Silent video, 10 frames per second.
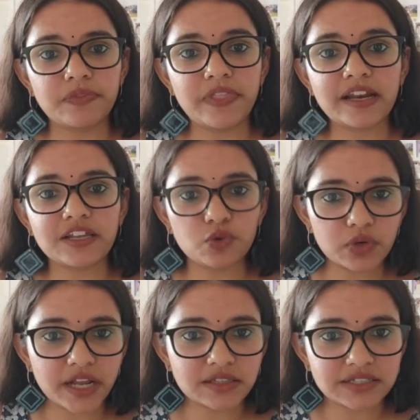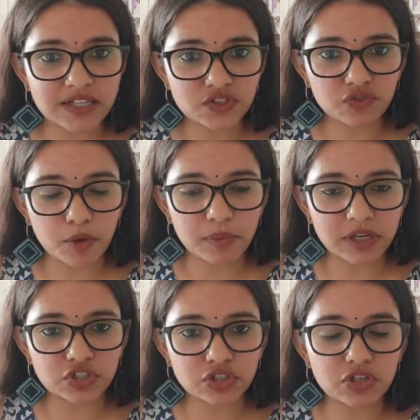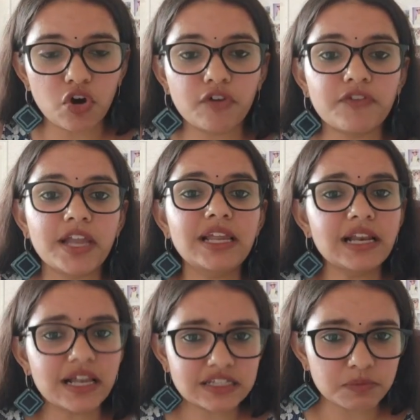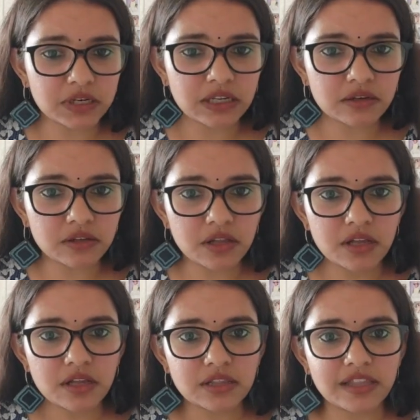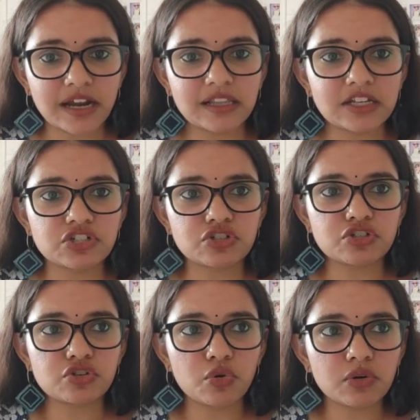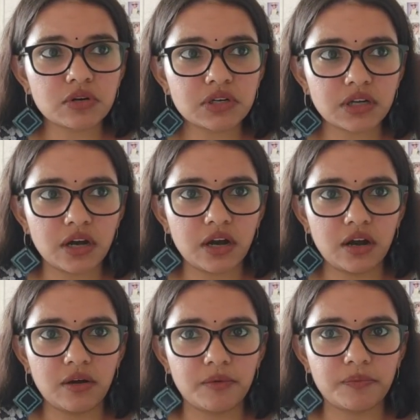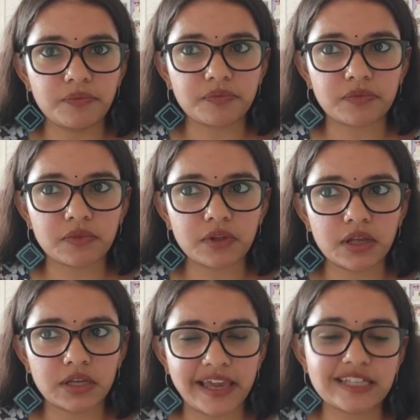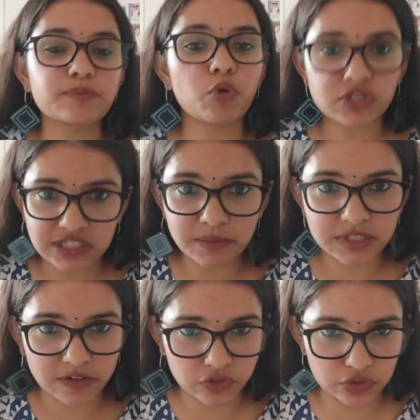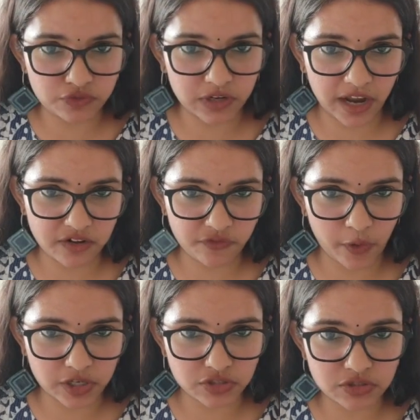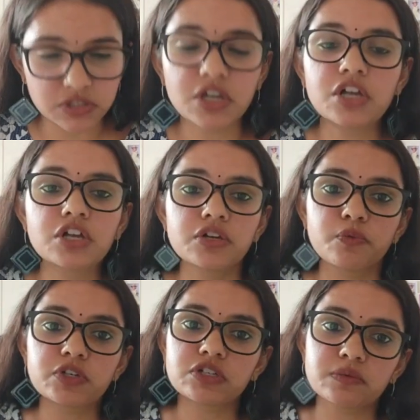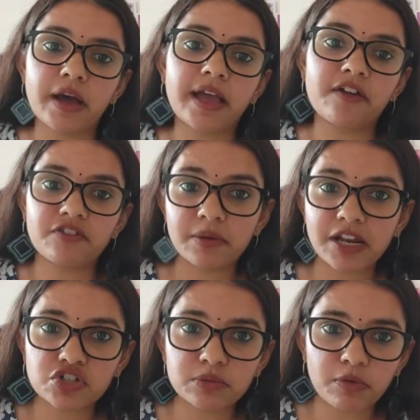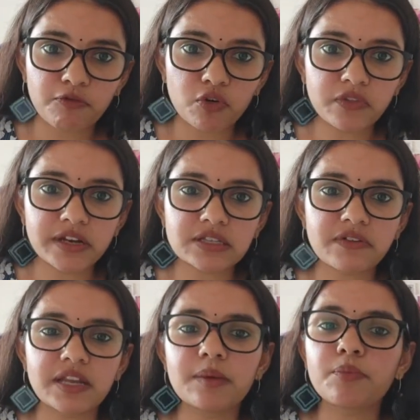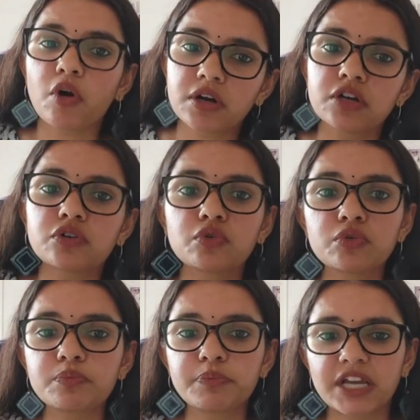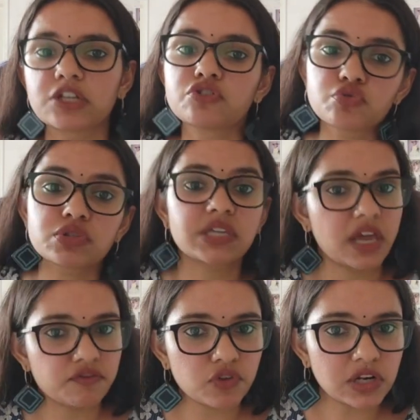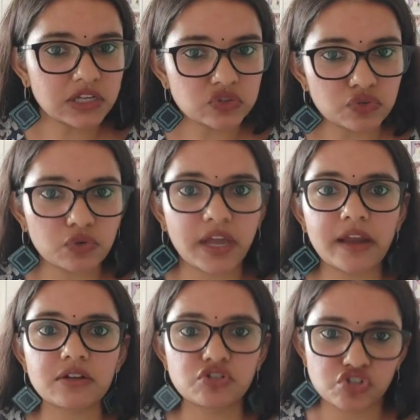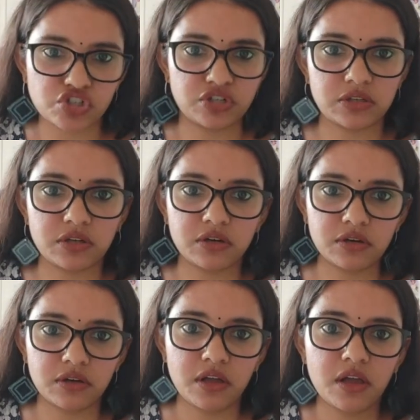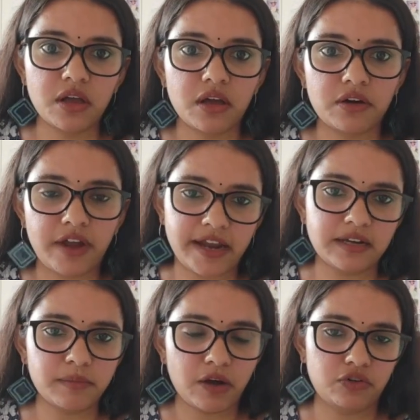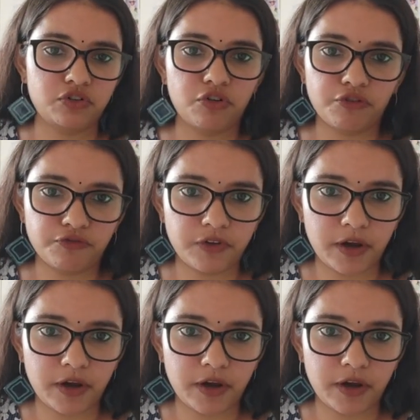that they don't get the sense of completion, or very less material that they just don't expose themselves to different kind of questions, which is why I mentioned before that it's very important to pick and choose carefully so you get just the right amount of